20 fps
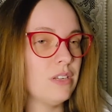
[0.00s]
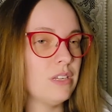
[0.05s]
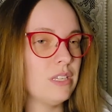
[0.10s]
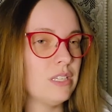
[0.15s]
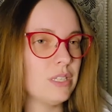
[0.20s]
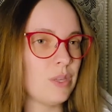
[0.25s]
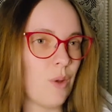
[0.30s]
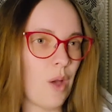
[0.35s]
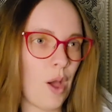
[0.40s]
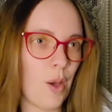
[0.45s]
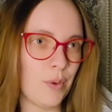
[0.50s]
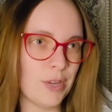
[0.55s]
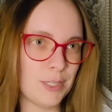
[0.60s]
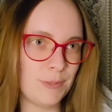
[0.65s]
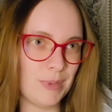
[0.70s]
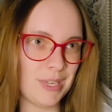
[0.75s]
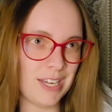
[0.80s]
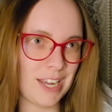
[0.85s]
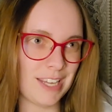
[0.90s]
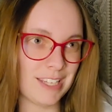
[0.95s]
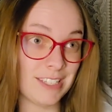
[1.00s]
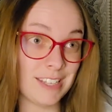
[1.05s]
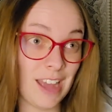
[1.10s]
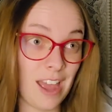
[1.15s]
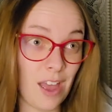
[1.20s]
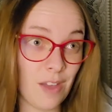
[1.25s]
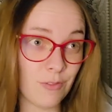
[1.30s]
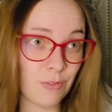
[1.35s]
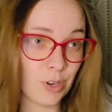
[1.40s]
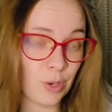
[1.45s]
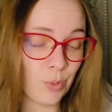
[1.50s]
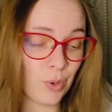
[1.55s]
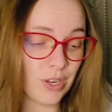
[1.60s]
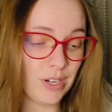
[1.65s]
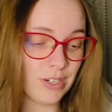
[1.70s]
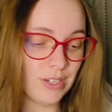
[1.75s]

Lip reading: So always be nice to everyone.